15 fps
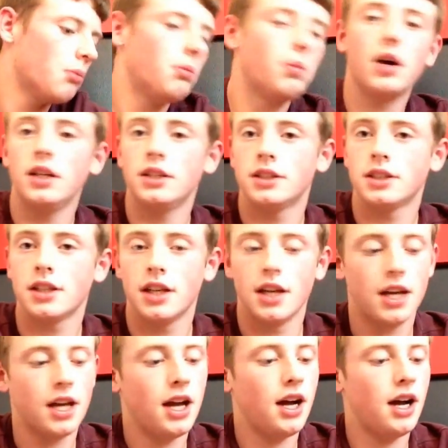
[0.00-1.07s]
but
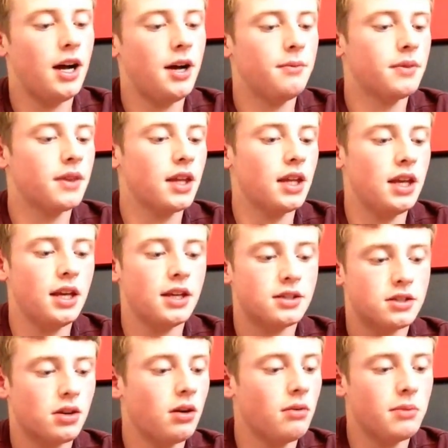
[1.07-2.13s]
um, he has
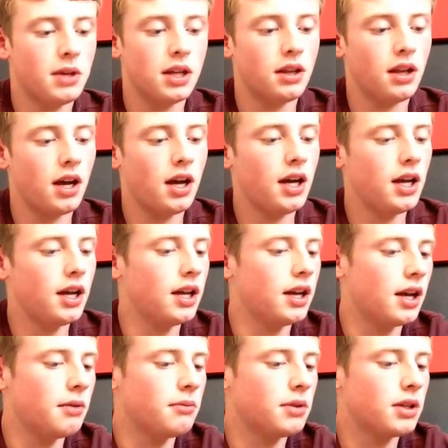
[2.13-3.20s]
taught me a lot, and
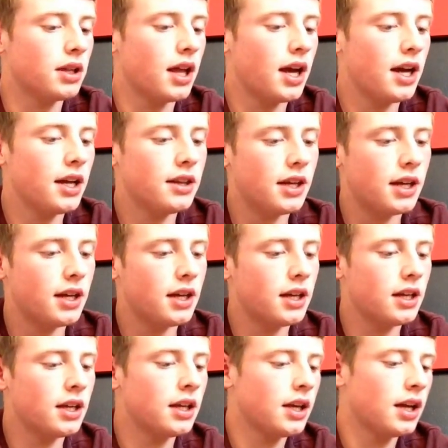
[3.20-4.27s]
I'm glad that
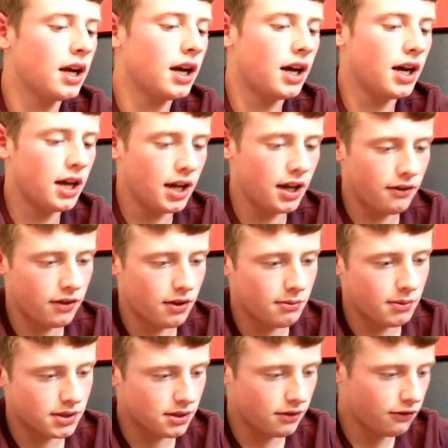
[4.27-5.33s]
I have him
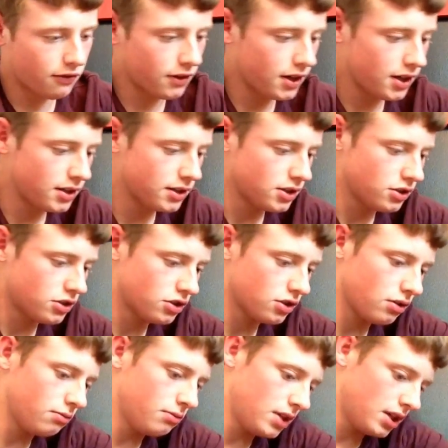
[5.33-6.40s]
as a friend to
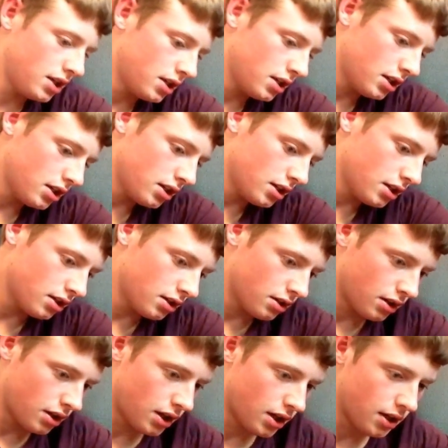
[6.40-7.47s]
show me
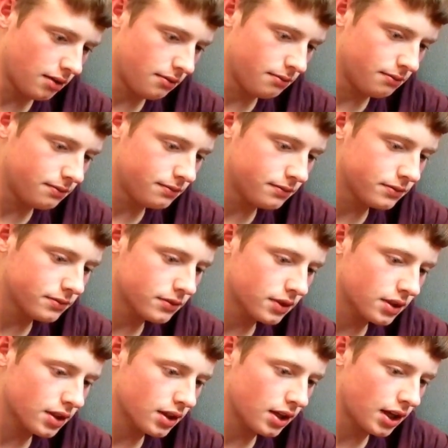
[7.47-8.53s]
um,
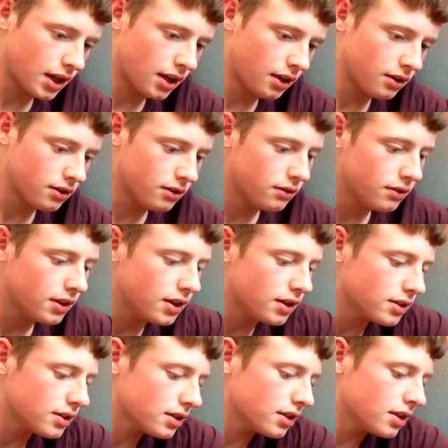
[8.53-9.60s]
how to do the,
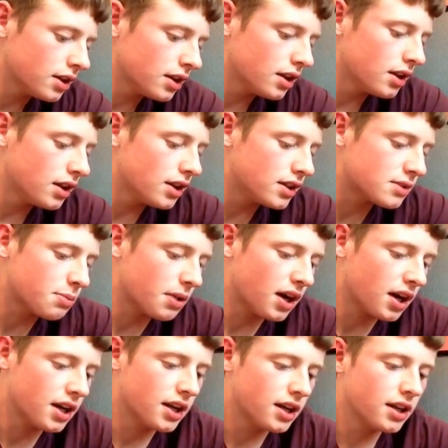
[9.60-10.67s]
this
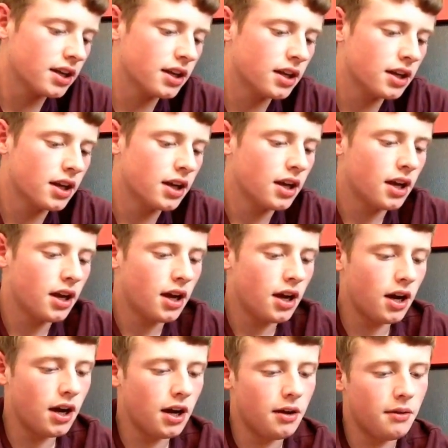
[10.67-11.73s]
potting.
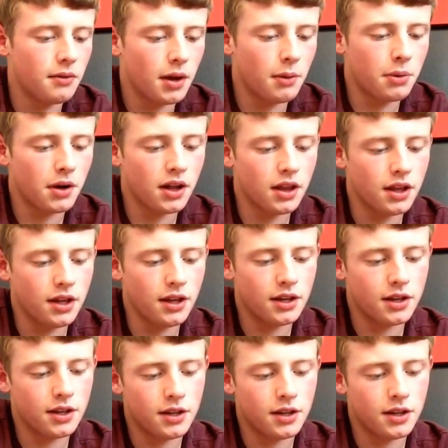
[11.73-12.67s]
Um, I probably